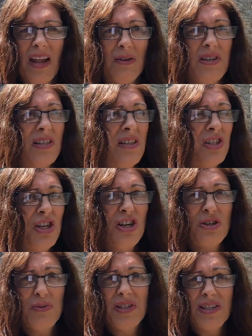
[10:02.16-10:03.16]
The
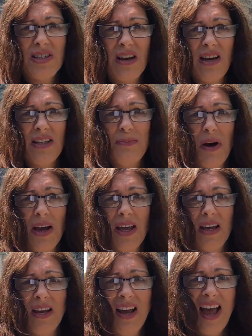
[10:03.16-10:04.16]
church was designed by
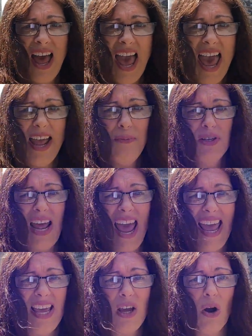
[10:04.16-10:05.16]
uh, Edward
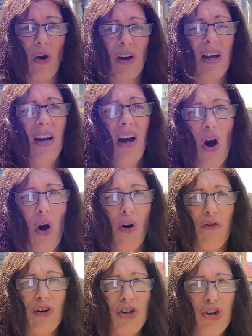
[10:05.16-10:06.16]
Haycock,
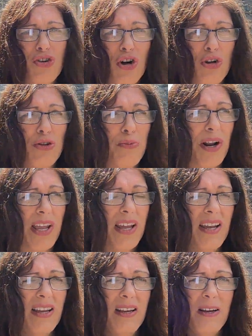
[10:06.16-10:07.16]
of Shrewsbury.
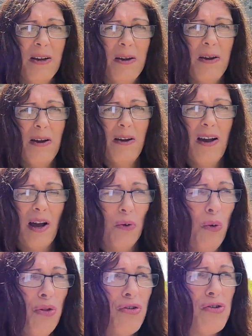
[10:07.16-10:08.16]
And
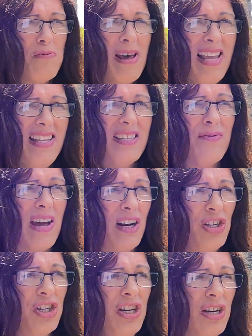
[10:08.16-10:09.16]
all that remains of
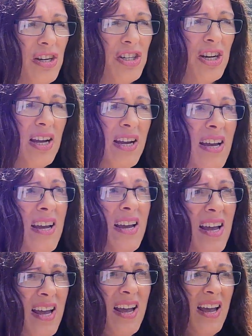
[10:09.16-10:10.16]
that church
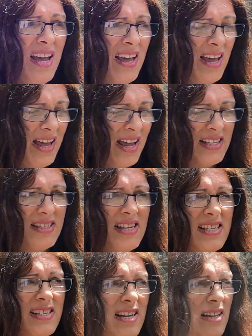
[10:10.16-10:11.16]
is
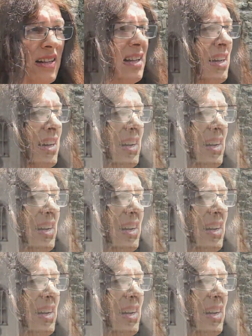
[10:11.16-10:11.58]
this little,